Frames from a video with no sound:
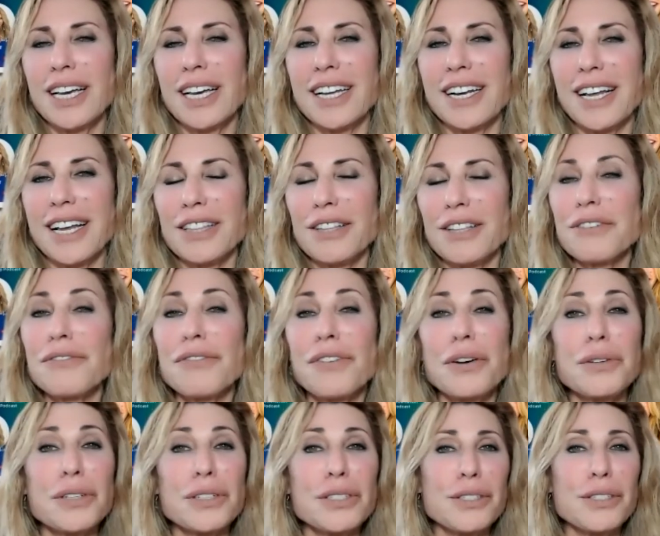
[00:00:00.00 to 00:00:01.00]
And I look
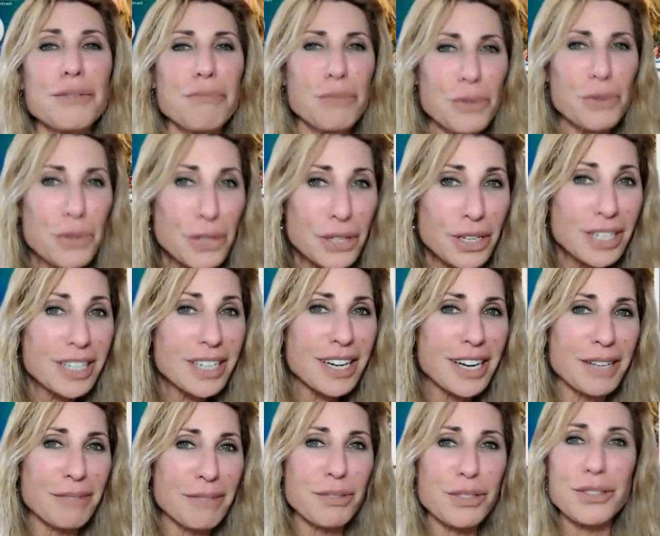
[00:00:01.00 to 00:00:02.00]
forward to more.
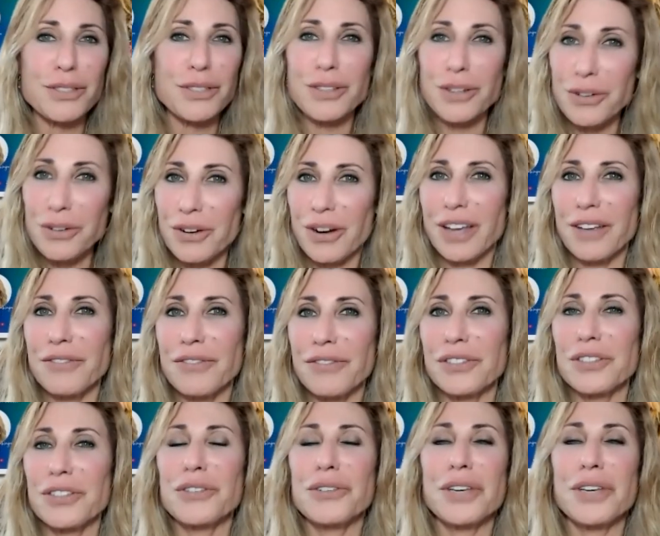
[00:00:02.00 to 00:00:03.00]
I'm so
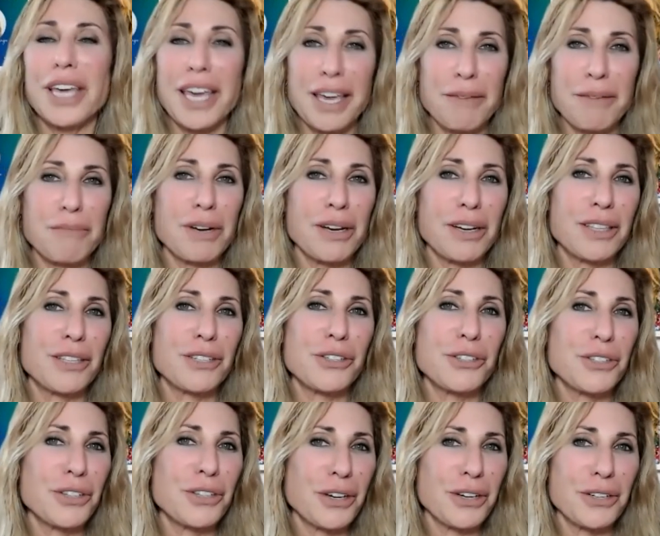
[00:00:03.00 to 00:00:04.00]
grateful you came on the
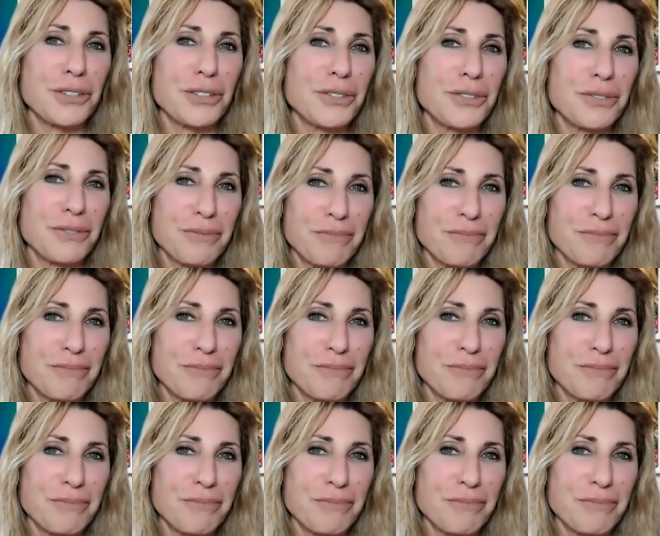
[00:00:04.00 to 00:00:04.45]
show. Oh,